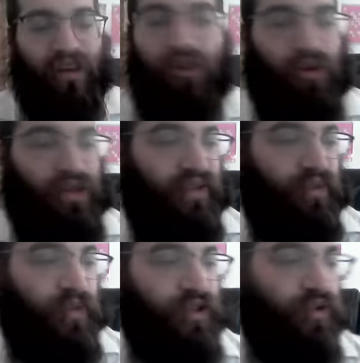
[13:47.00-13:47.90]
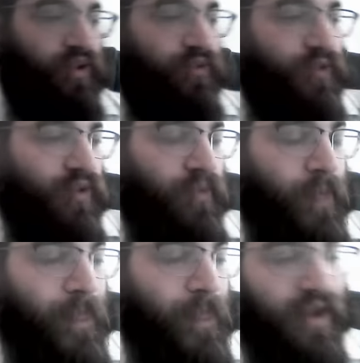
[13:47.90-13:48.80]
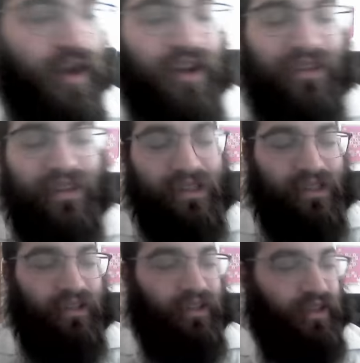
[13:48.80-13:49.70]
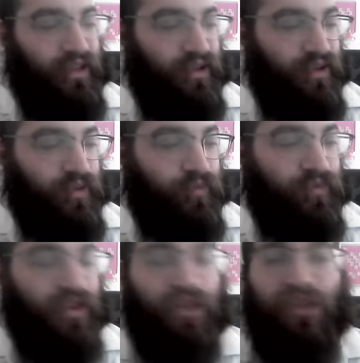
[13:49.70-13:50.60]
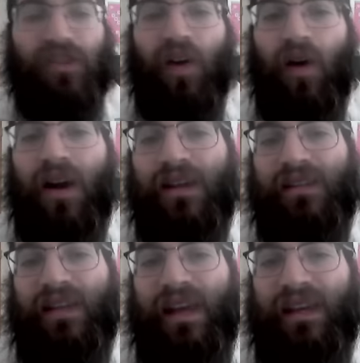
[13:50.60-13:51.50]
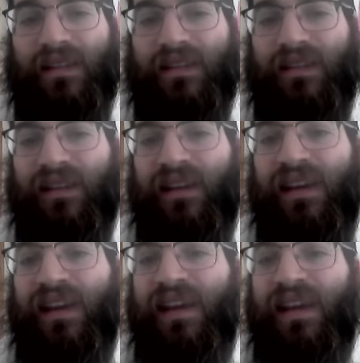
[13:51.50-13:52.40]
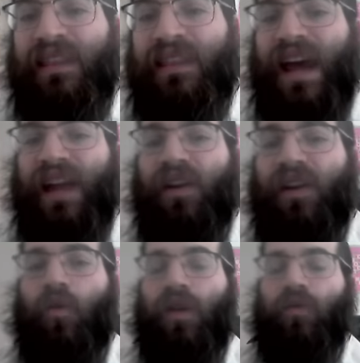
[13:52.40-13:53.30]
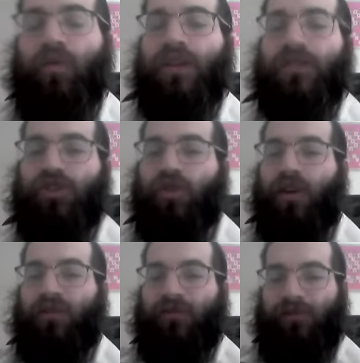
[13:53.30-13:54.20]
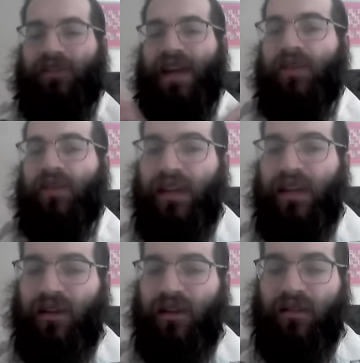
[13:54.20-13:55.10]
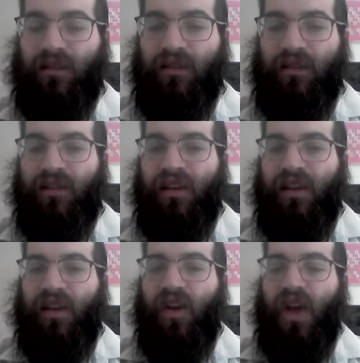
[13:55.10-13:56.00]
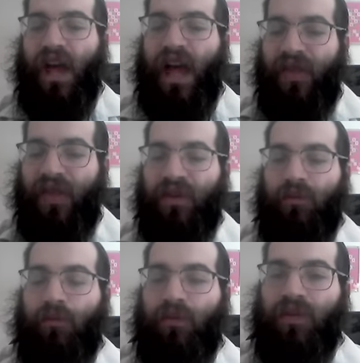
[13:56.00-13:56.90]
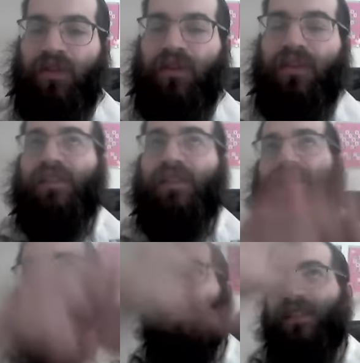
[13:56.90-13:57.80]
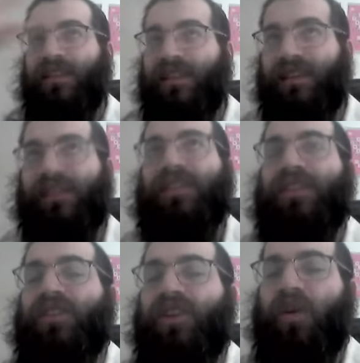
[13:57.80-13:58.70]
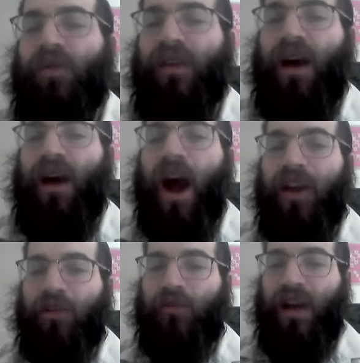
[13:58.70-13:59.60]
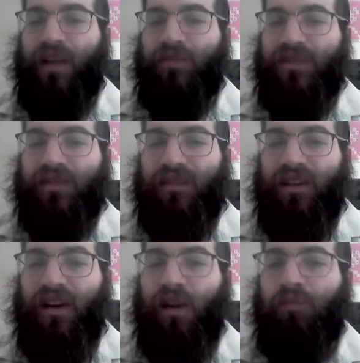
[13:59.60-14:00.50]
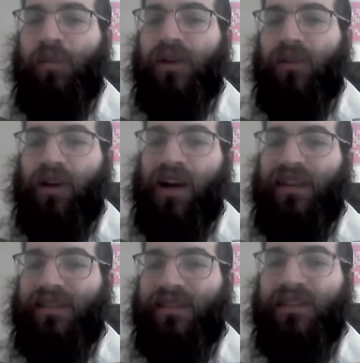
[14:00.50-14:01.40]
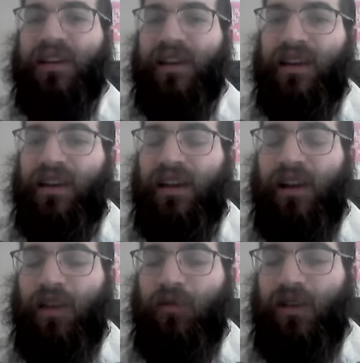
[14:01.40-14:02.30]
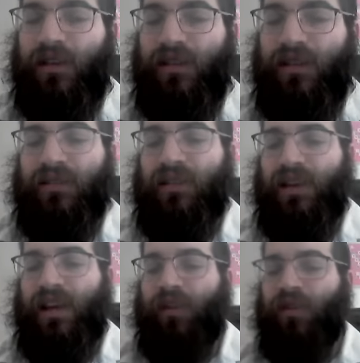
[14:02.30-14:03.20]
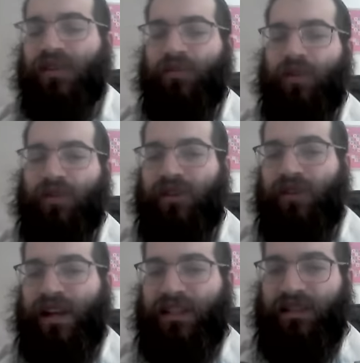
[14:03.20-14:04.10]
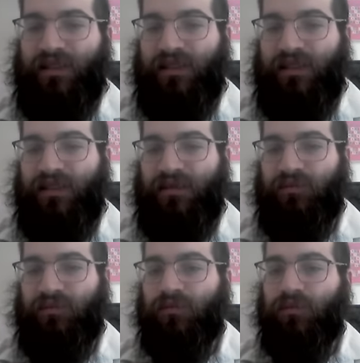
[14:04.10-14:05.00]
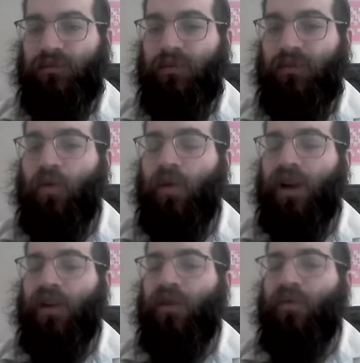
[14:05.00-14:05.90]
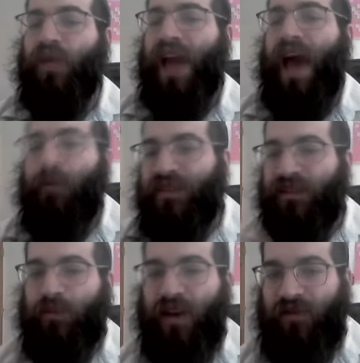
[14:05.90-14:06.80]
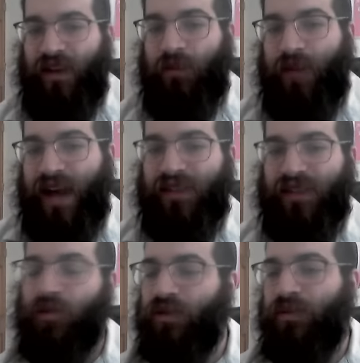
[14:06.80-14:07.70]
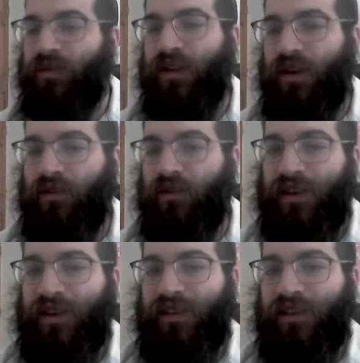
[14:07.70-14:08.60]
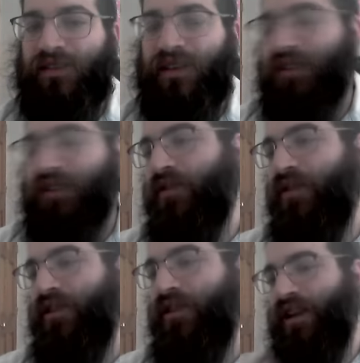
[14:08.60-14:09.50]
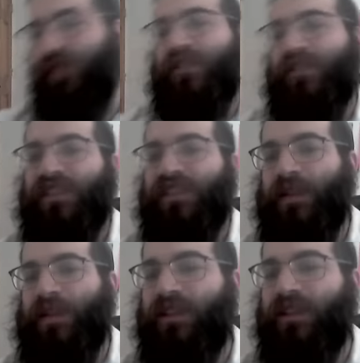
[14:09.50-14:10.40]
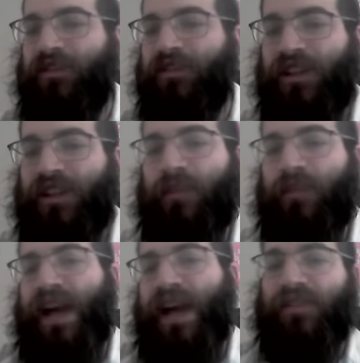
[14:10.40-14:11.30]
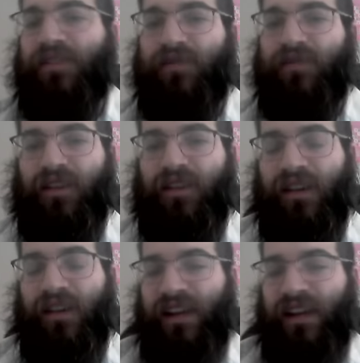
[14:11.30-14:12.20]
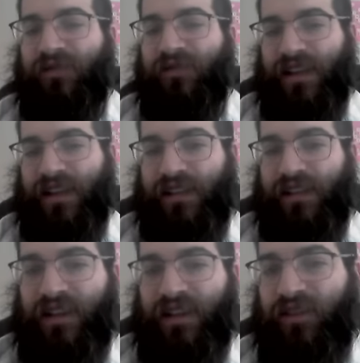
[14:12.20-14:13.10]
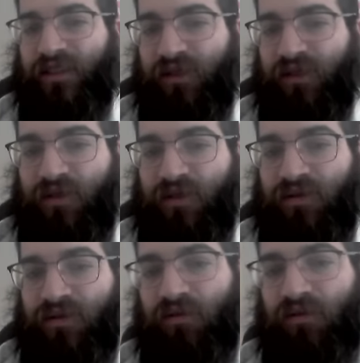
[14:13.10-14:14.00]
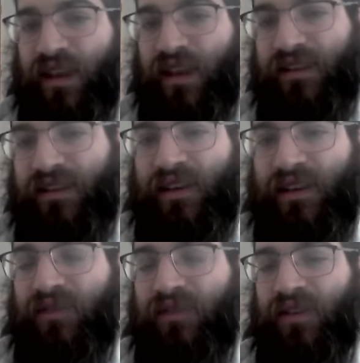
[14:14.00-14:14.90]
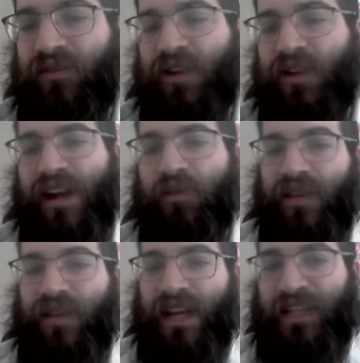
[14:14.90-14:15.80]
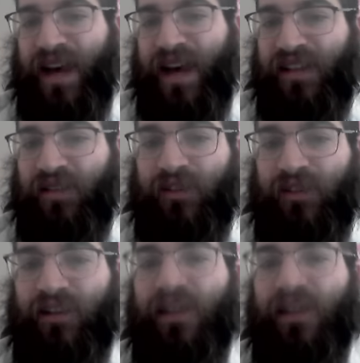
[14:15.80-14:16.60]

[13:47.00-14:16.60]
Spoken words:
you always have to be joyful. Additionally, the Zohar says that when we're joyful down here, the higher realms mirror us. In other words, it works in both directions. What happens above impacts the world below. So therefore, if there's a special energy on Passover, it affects us even if we don't realize it. Even if we're not aware that it's Passover,